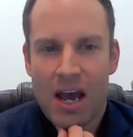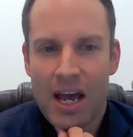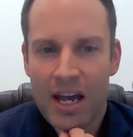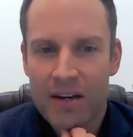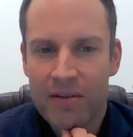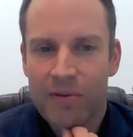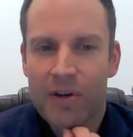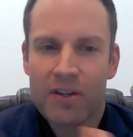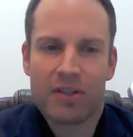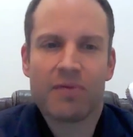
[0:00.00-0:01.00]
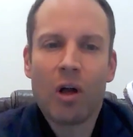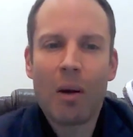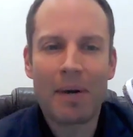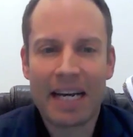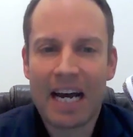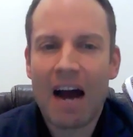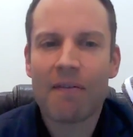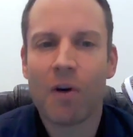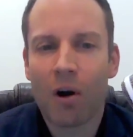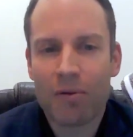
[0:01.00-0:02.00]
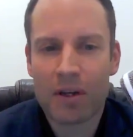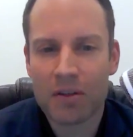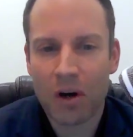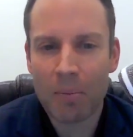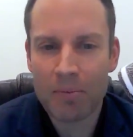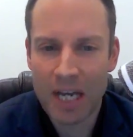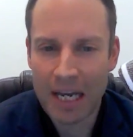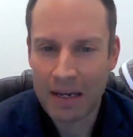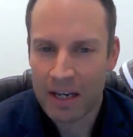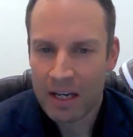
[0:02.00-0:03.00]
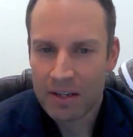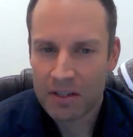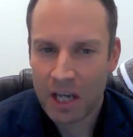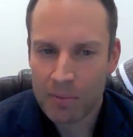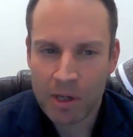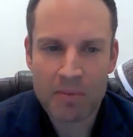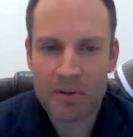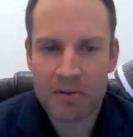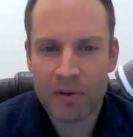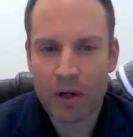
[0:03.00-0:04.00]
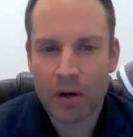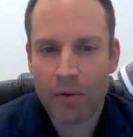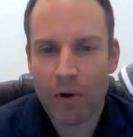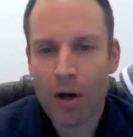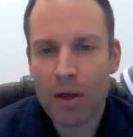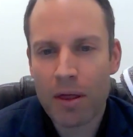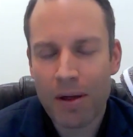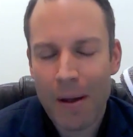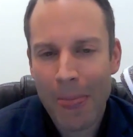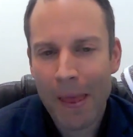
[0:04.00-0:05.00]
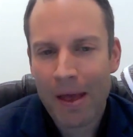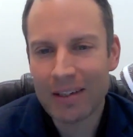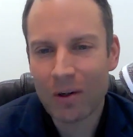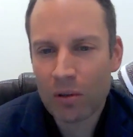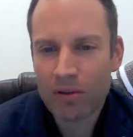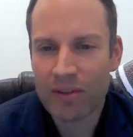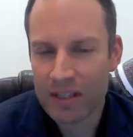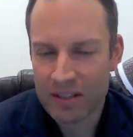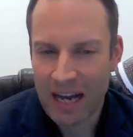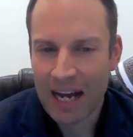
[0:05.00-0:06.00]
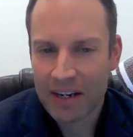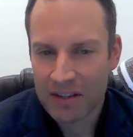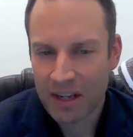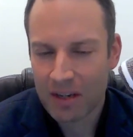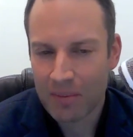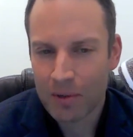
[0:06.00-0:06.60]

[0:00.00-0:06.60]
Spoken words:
And first of all, I'm going to cover off the top 10 suburbs for growth. In all of these data sets,